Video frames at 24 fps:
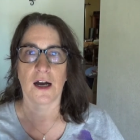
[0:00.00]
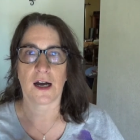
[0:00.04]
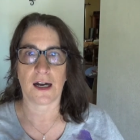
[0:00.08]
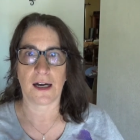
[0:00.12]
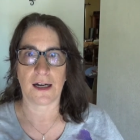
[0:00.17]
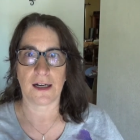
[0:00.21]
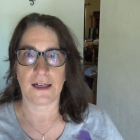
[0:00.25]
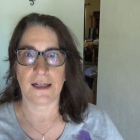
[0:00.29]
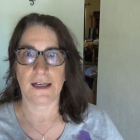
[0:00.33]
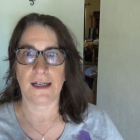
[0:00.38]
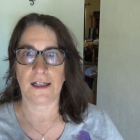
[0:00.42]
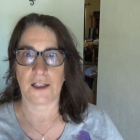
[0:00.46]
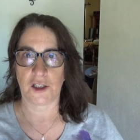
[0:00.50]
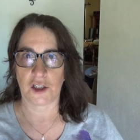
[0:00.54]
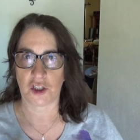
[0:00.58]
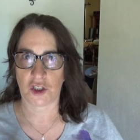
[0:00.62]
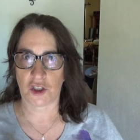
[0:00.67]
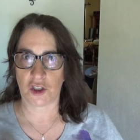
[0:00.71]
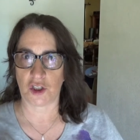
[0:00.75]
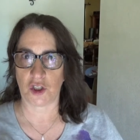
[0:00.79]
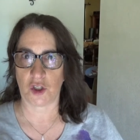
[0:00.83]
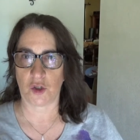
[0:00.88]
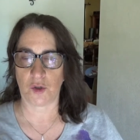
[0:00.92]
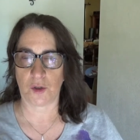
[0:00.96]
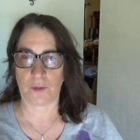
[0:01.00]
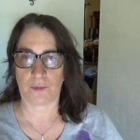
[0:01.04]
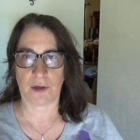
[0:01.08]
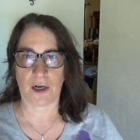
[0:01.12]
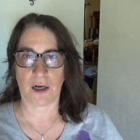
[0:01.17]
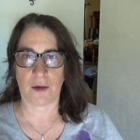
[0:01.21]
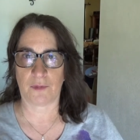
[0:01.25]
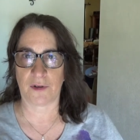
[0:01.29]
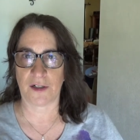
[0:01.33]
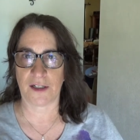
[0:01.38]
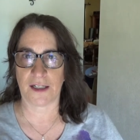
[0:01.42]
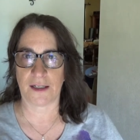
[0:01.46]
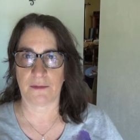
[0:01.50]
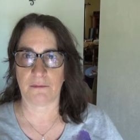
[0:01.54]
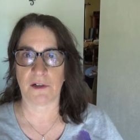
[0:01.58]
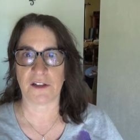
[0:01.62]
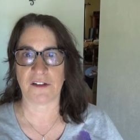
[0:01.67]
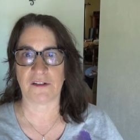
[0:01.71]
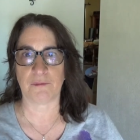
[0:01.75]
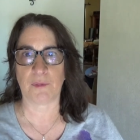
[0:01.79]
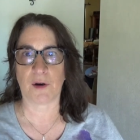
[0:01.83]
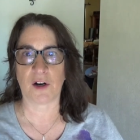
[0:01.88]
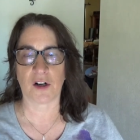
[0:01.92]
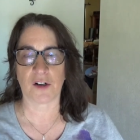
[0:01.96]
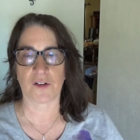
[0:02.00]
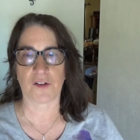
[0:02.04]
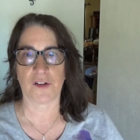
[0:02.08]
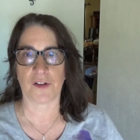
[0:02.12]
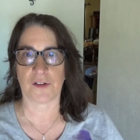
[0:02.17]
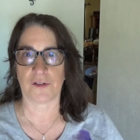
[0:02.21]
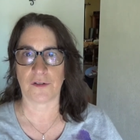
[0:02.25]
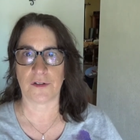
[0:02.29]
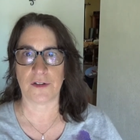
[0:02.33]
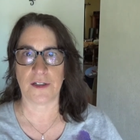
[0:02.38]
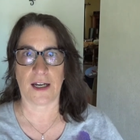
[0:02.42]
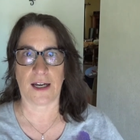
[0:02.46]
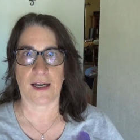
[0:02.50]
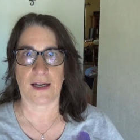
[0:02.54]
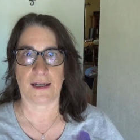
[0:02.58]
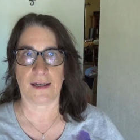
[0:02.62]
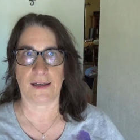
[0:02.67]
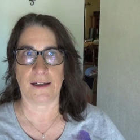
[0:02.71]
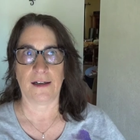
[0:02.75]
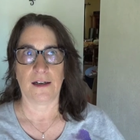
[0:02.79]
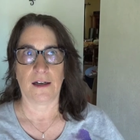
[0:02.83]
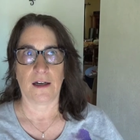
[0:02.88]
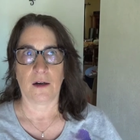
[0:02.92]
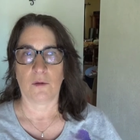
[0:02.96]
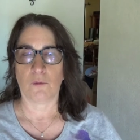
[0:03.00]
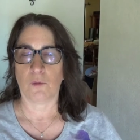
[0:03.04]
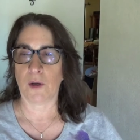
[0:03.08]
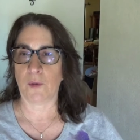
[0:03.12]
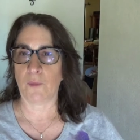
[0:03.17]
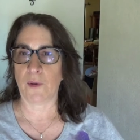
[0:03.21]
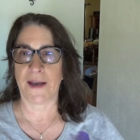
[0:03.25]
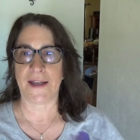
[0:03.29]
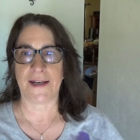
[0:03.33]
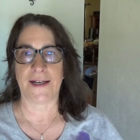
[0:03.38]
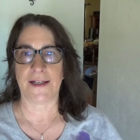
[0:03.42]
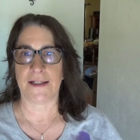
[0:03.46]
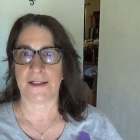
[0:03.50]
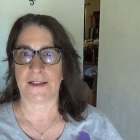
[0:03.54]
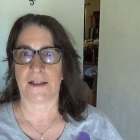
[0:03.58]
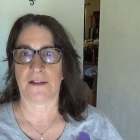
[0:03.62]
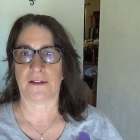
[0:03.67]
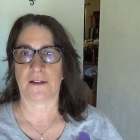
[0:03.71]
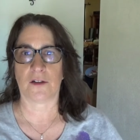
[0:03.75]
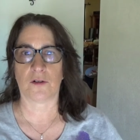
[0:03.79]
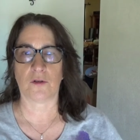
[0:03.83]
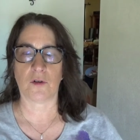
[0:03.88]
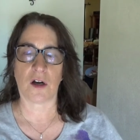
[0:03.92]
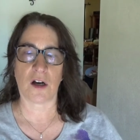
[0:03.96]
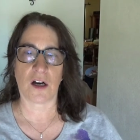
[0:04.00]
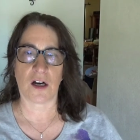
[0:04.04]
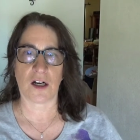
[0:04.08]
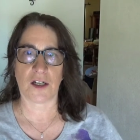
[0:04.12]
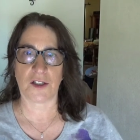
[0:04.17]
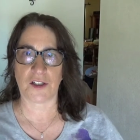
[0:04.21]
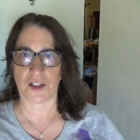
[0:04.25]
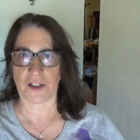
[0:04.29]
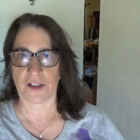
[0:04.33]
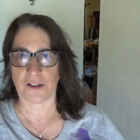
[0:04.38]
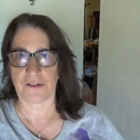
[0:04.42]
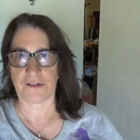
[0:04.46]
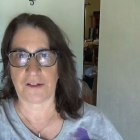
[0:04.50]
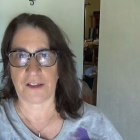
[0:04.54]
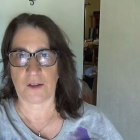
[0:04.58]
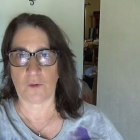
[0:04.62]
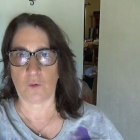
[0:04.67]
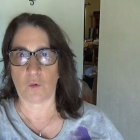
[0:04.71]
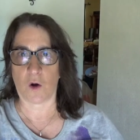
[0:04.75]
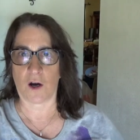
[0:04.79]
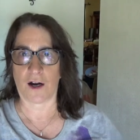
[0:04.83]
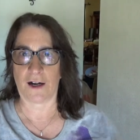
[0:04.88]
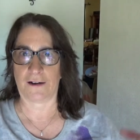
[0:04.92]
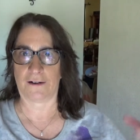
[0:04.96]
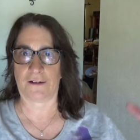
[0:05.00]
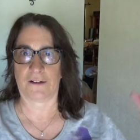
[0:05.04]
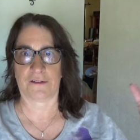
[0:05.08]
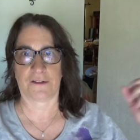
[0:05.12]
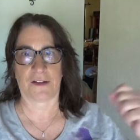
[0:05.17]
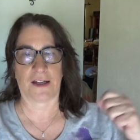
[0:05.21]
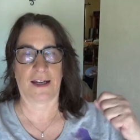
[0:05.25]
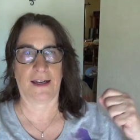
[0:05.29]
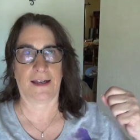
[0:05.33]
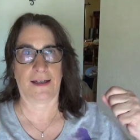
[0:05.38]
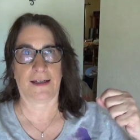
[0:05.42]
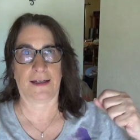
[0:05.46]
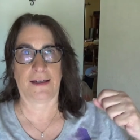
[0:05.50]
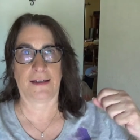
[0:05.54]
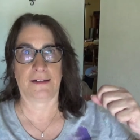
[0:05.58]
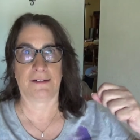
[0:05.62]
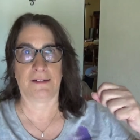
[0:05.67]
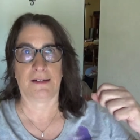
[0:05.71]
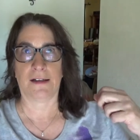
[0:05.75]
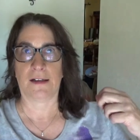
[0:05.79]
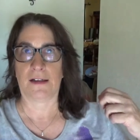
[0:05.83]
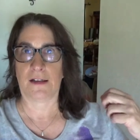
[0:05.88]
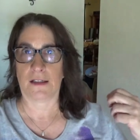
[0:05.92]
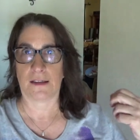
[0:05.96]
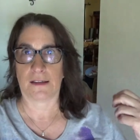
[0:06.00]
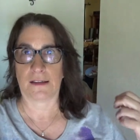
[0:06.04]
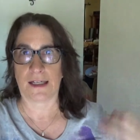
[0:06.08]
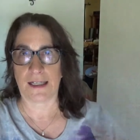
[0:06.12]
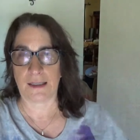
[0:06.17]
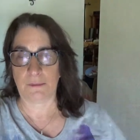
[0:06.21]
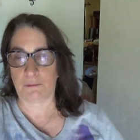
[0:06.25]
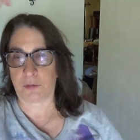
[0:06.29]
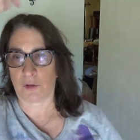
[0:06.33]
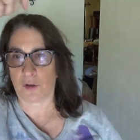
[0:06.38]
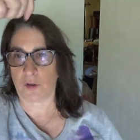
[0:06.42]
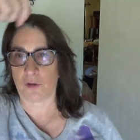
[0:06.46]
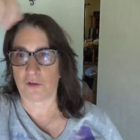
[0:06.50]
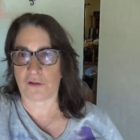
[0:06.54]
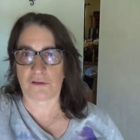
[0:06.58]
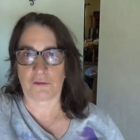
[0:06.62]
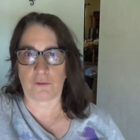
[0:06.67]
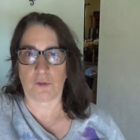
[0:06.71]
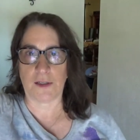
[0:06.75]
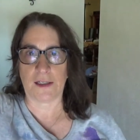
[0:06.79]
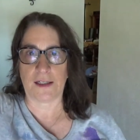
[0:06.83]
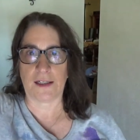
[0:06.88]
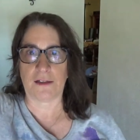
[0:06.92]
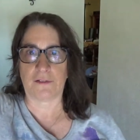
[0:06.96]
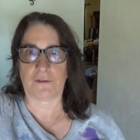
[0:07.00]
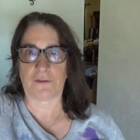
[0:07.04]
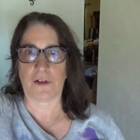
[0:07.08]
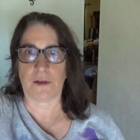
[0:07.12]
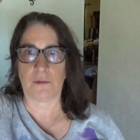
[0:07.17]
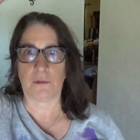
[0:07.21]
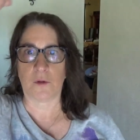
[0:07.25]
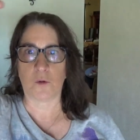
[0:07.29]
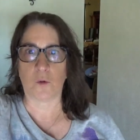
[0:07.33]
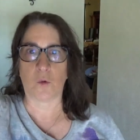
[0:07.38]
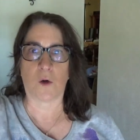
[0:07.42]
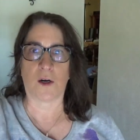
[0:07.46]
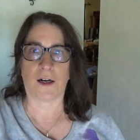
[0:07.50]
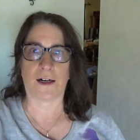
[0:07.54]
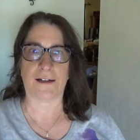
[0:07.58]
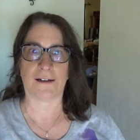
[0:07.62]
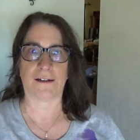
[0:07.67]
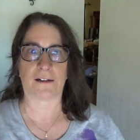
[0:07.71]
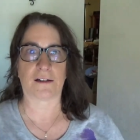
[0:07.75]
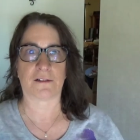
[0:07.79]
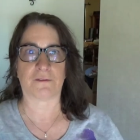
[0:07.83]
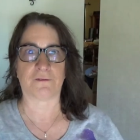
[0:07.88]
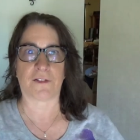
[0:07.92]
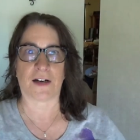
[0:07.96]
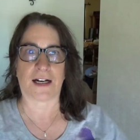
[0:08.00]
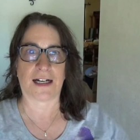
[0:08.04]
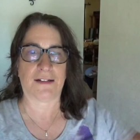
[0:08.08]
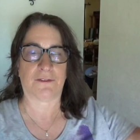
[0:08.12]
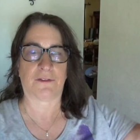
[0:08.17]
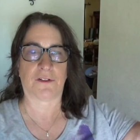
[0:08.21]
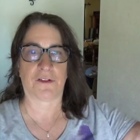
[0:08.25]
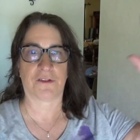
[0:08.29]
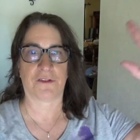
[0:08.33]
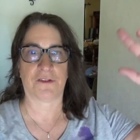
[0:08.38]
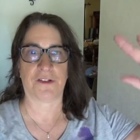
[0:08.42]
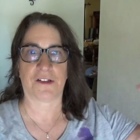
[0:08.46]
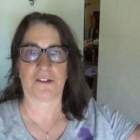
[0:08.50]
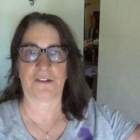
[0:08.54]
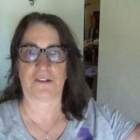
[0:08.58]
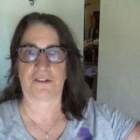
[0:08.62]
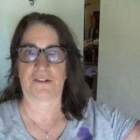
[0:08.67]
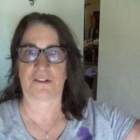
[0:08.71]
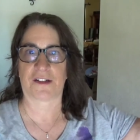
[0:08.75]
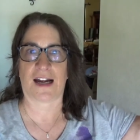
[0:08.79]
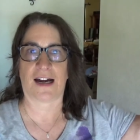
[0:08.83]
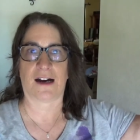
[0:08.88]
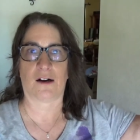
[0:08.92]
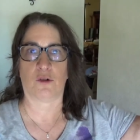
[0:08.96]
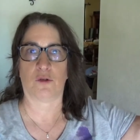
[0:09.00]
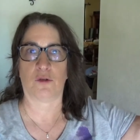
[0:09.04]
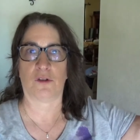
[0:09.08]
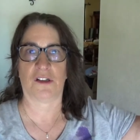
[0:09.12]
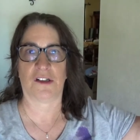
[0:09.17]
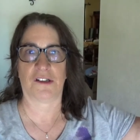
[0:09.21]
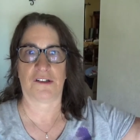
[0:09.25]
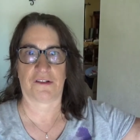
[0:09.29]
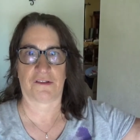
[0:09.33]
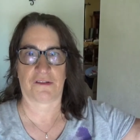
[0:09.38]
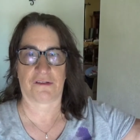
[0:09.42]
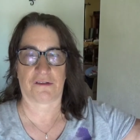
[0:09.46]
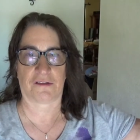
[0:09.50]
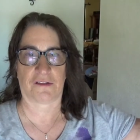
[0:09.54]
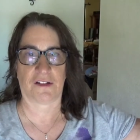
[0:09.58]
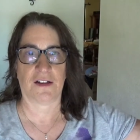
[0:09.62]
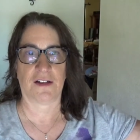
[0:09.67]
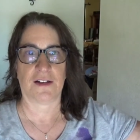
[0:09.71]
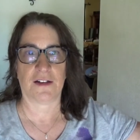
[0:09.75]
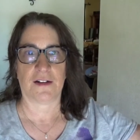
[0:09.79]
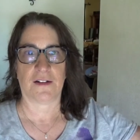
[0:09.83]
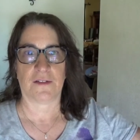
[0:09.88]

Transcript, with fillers: I showed a property in Munds Park the other day. We went into the garage and I see wires hanging, light bulbs swinging from a wire, five or six outlets